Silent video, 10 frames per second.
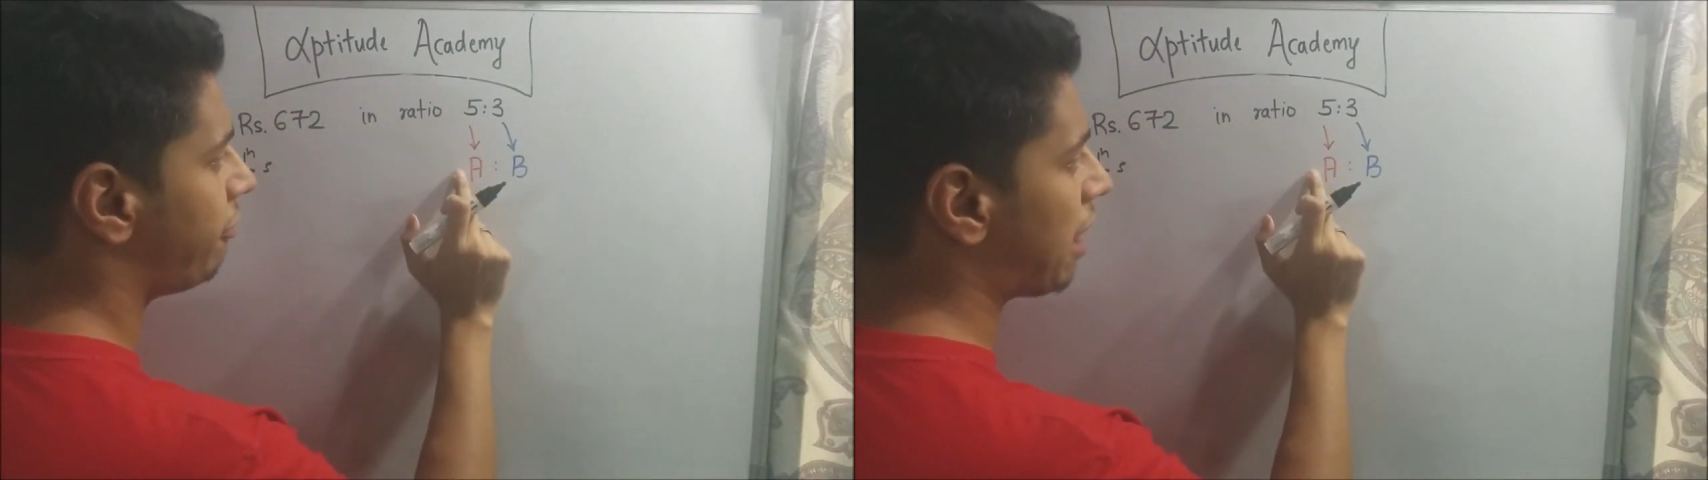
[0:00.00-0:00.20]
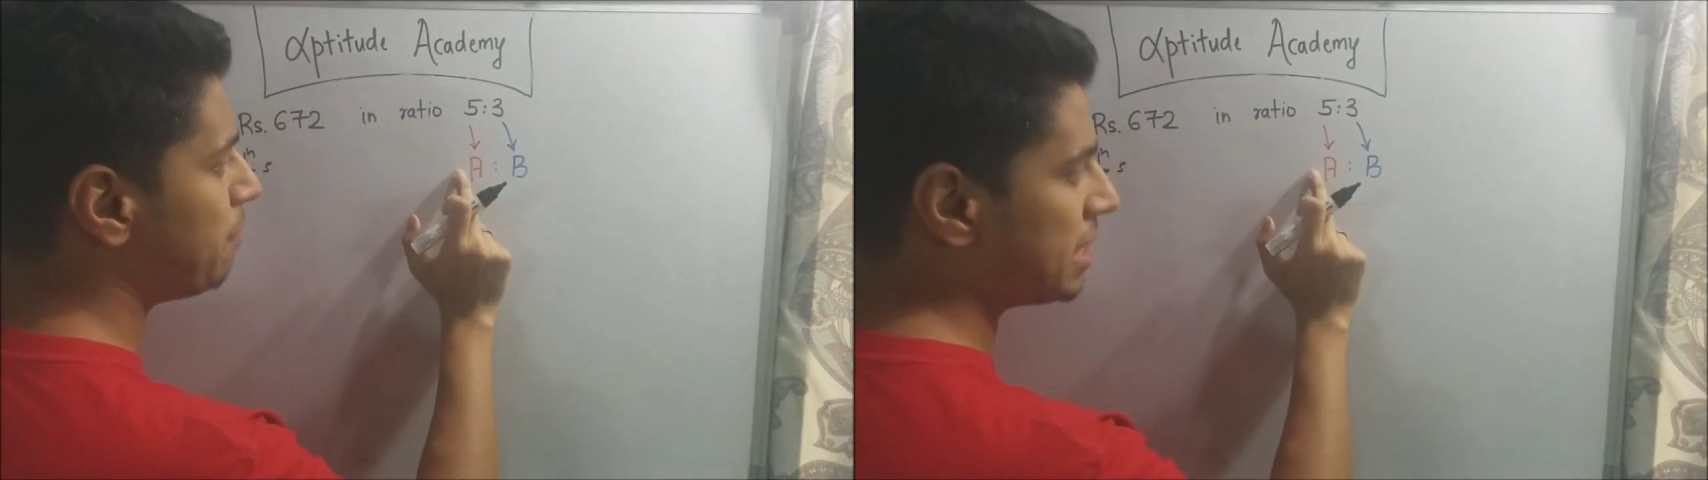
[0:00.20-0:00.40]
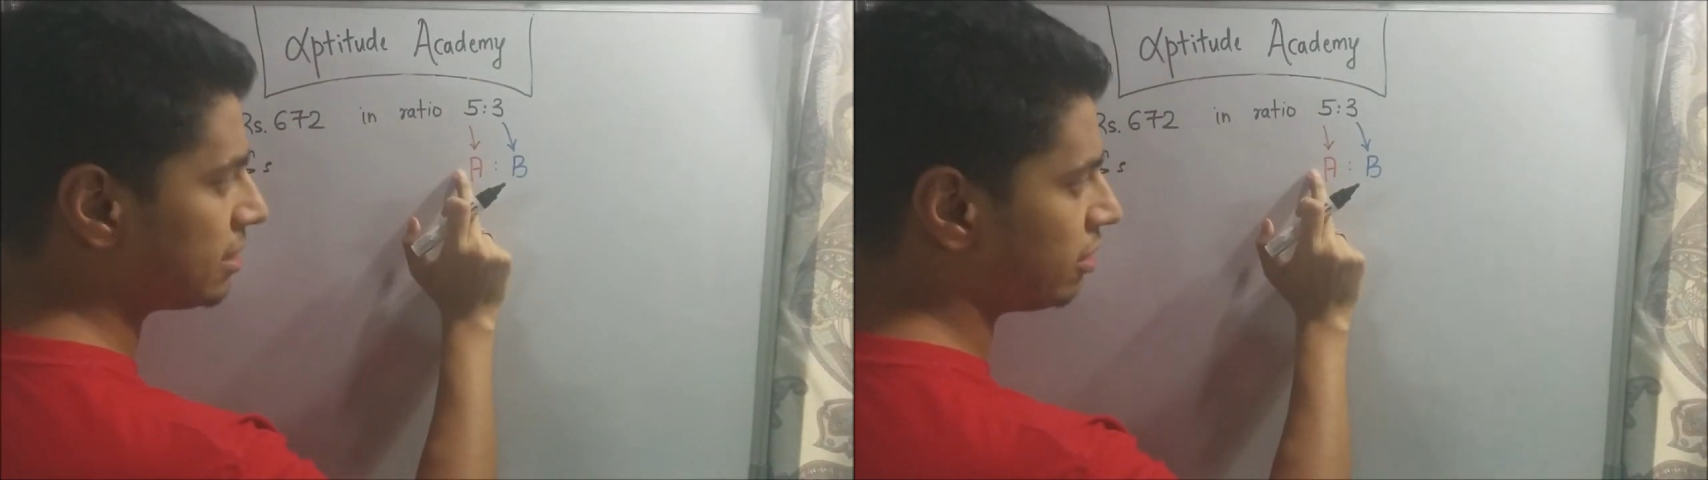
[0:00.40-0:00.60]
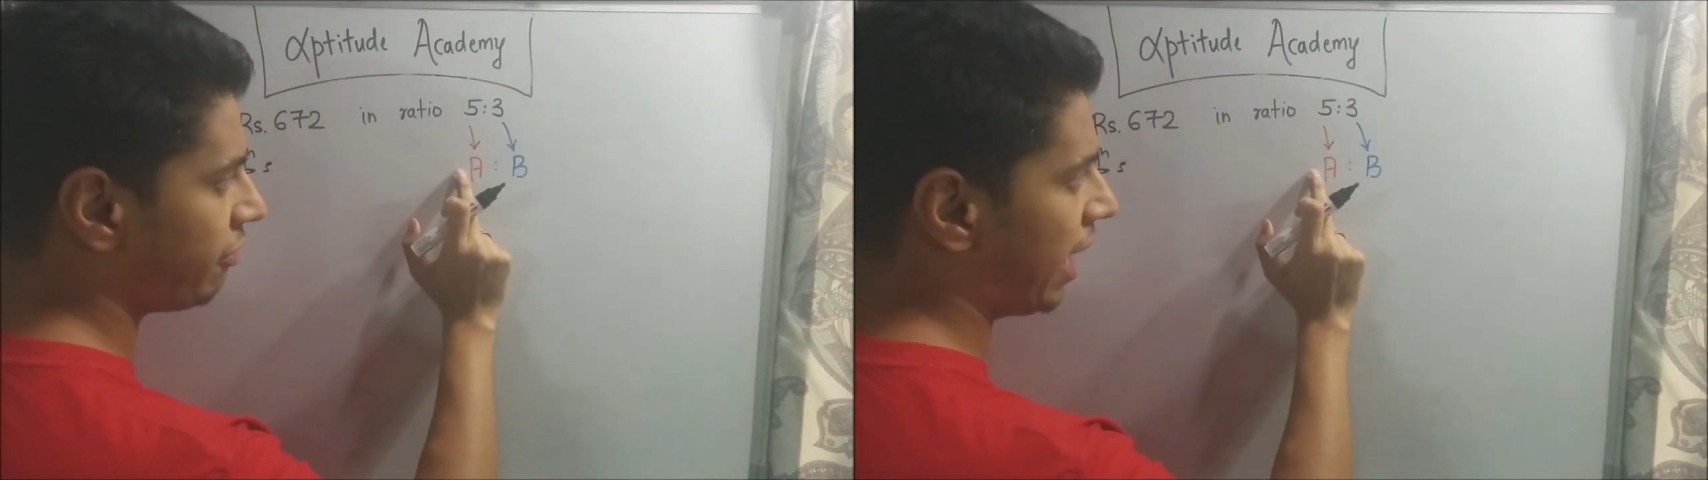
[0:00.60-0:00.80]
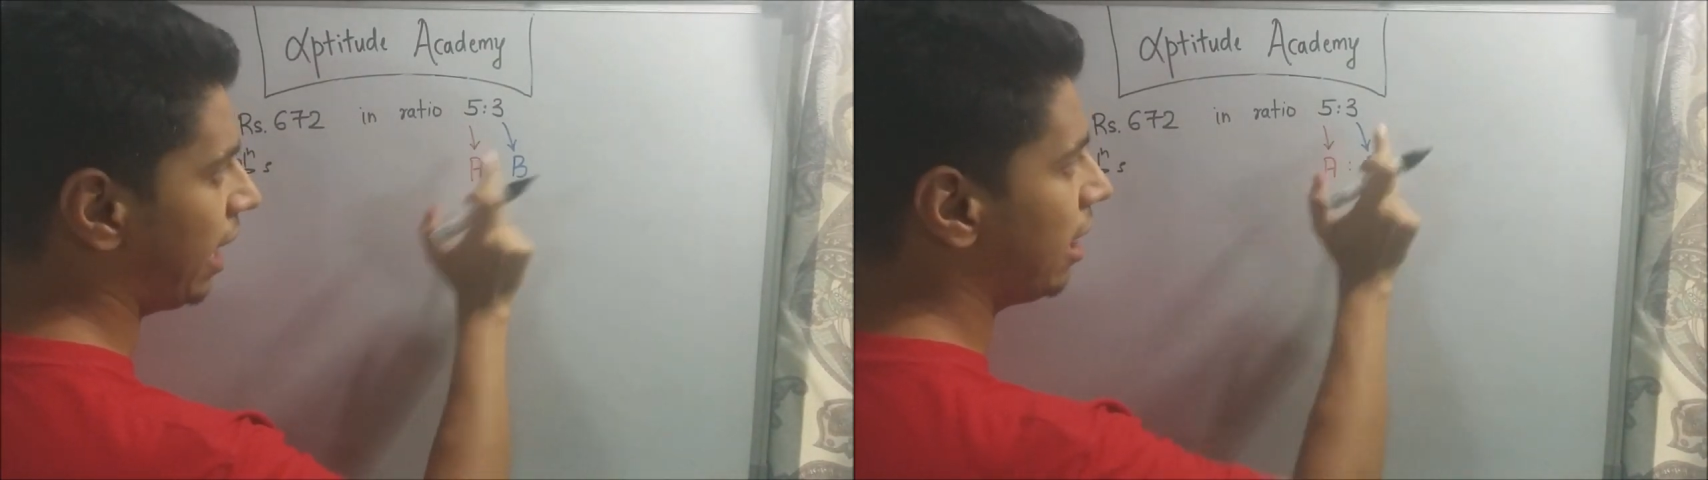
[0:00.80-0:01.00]
5 pieces
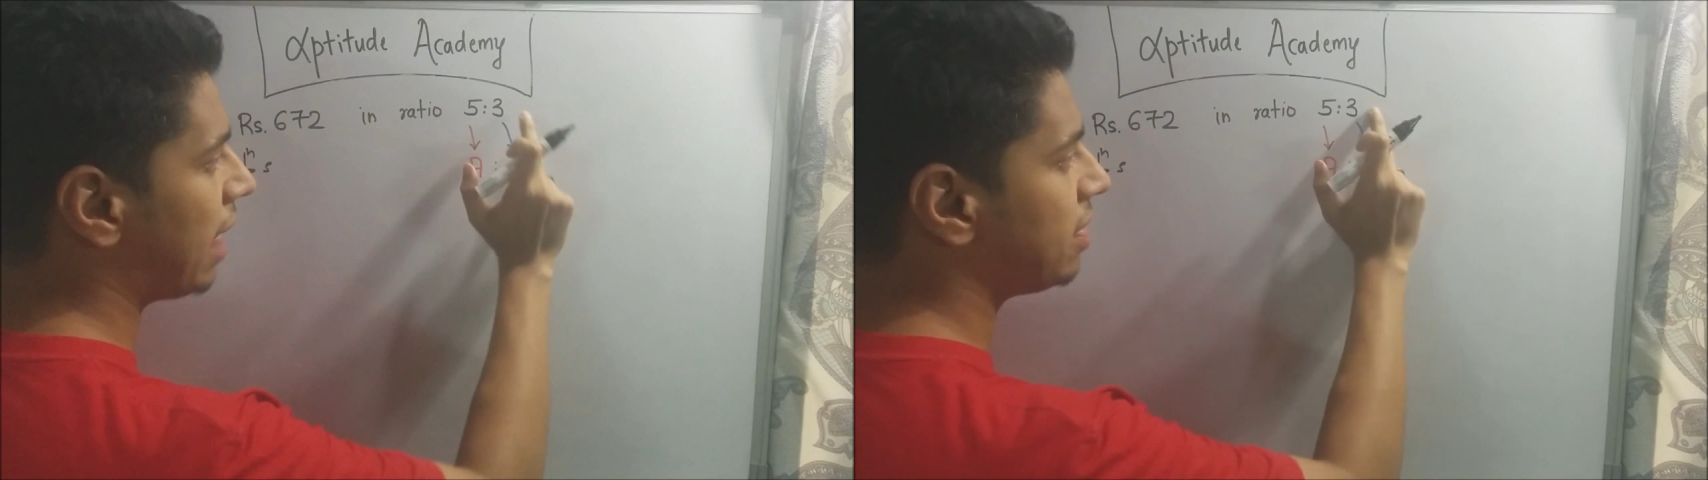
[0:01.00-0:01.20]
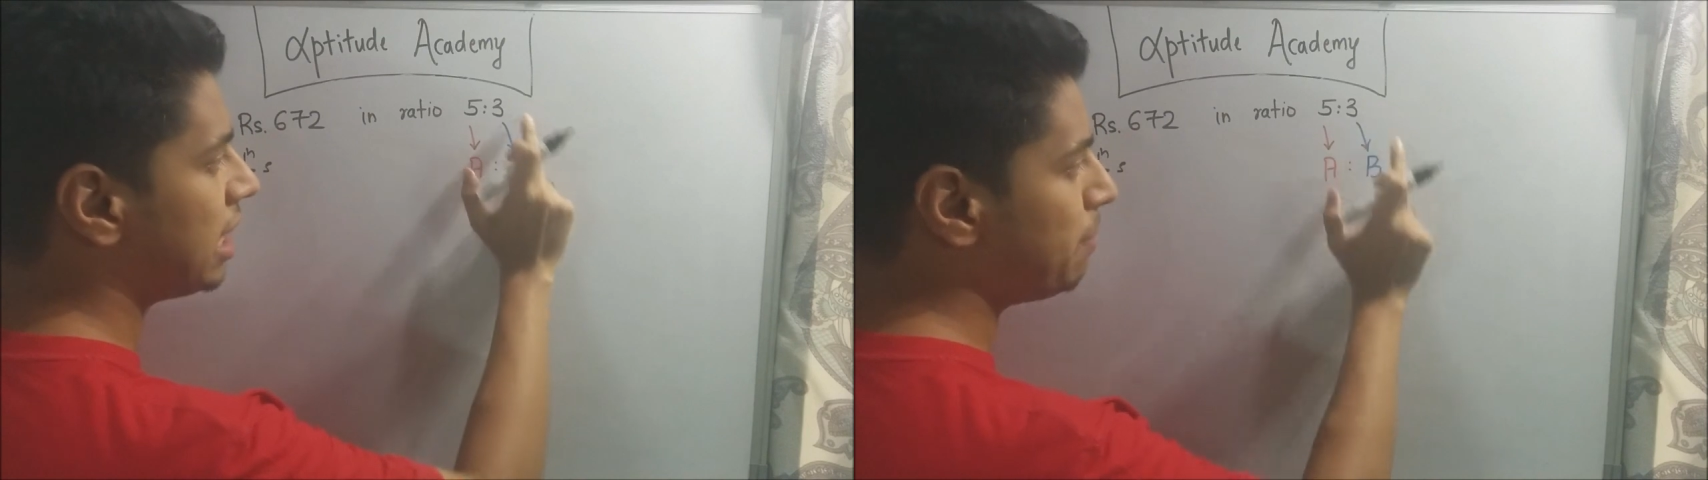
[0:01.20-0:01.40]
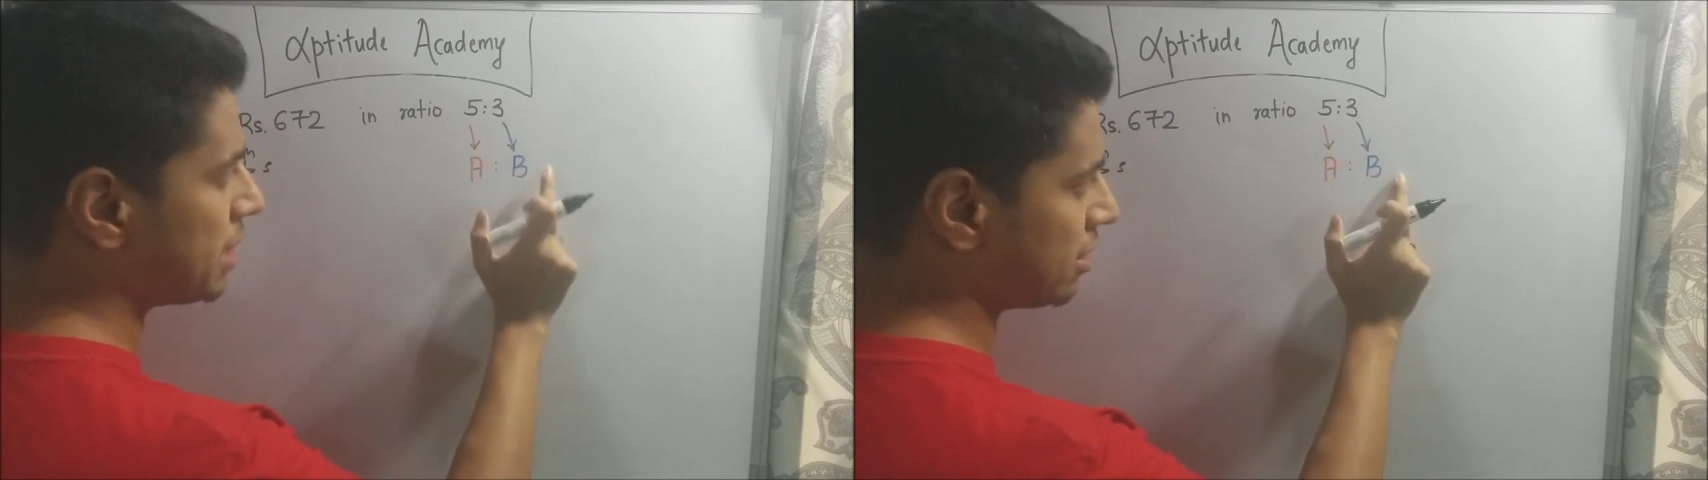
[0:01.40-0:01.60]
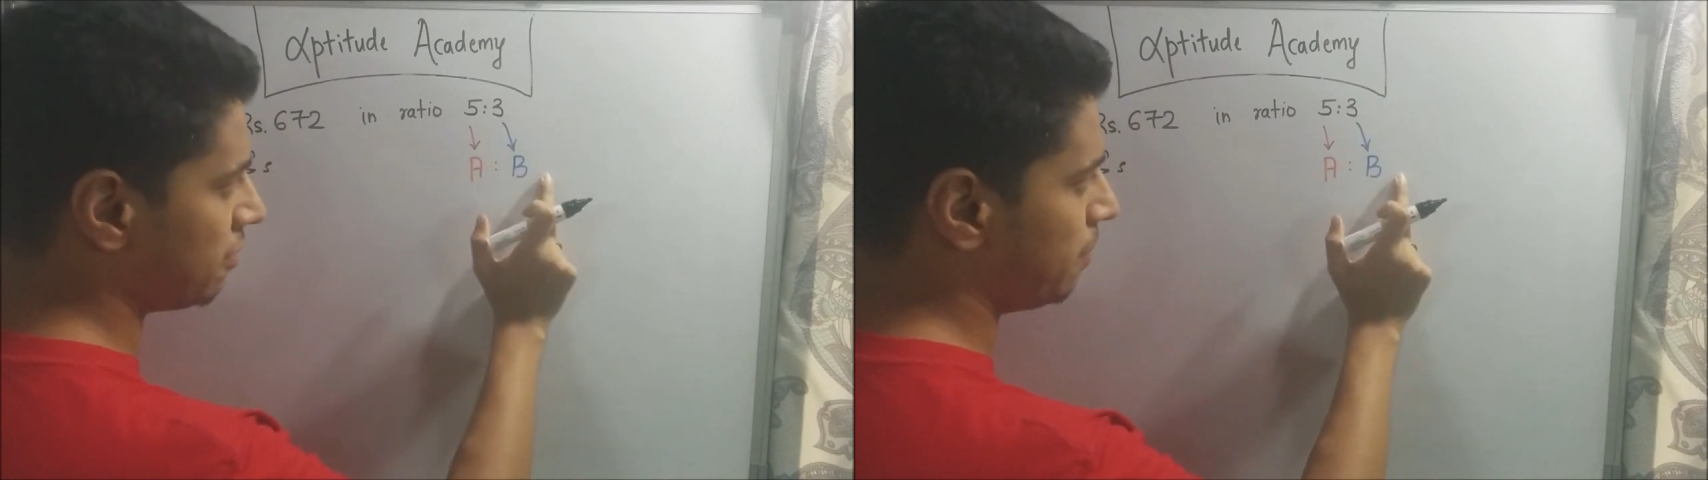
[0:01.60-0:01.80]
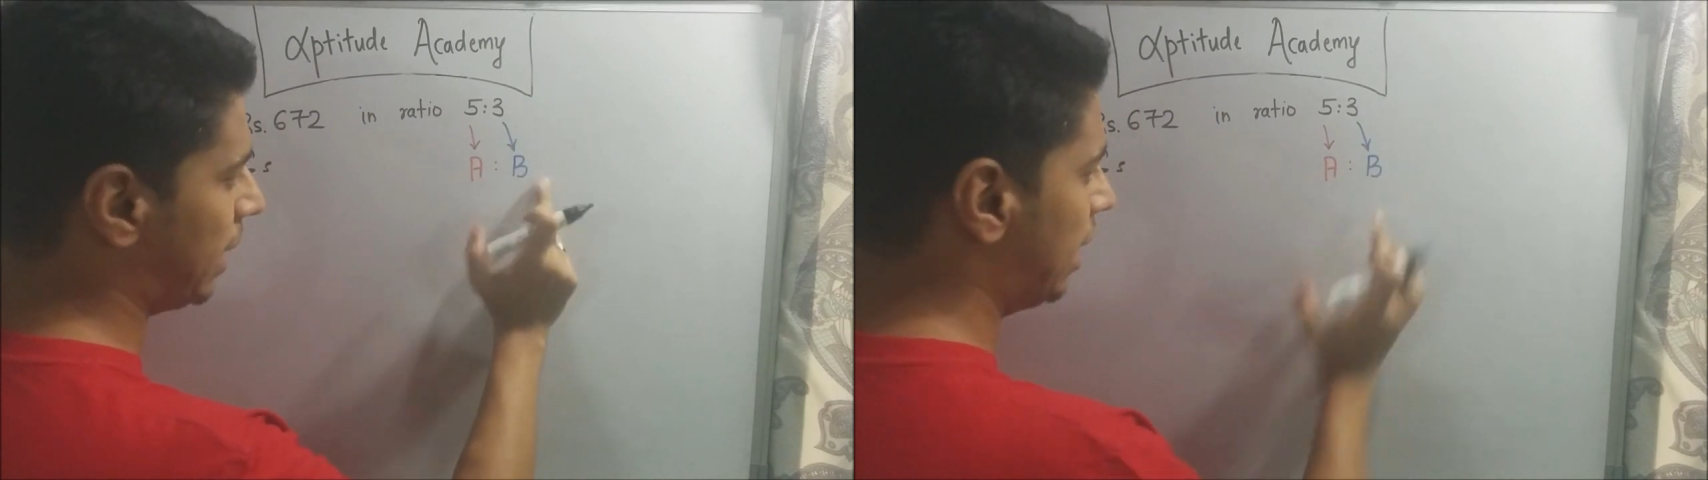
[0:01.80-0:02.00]
of A and 3 pieces of